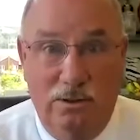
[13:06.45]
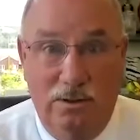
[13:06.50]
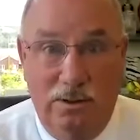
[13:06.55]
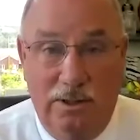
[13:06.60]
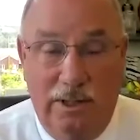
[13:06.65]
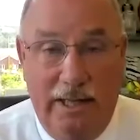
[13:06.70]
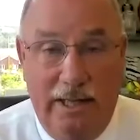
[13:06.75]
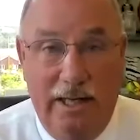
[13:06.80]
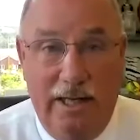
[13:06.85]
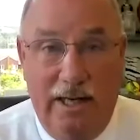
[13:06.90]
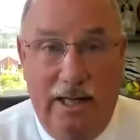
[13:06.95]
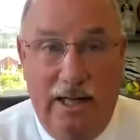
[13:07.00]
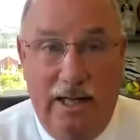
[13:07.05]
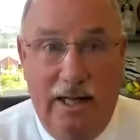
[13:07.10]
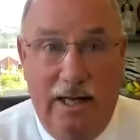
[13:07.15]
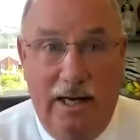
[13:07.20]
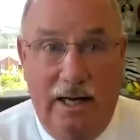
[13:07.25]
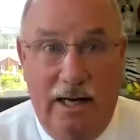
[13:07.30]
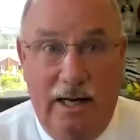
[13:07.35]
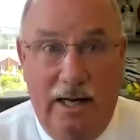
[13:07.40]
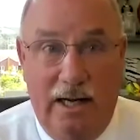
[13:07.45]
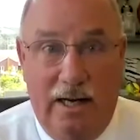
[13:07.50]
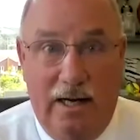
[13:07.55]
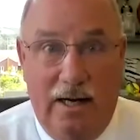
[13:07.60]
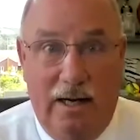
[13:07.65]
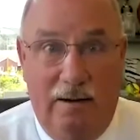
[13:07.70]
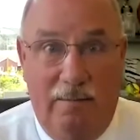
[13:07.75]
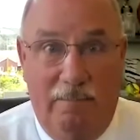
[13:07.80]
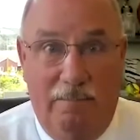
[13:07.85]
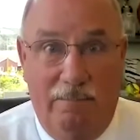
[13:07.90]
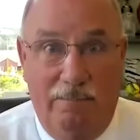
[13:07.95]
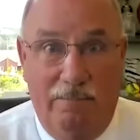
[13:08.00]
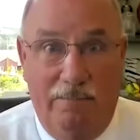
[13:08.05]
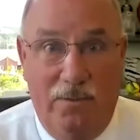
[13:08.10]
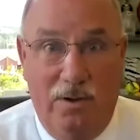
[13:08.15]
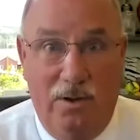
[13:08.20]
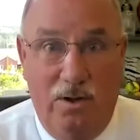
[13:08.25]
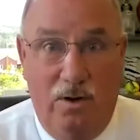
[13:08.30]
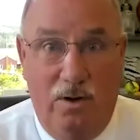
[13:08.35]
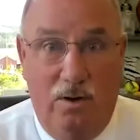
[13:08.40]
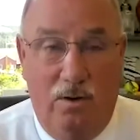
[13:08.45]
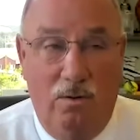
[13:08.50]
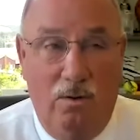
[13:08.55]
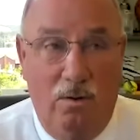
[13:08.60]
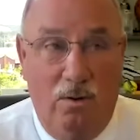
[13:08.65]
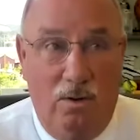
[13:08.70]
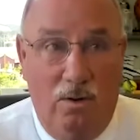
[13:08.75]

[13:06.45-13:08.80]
And you know,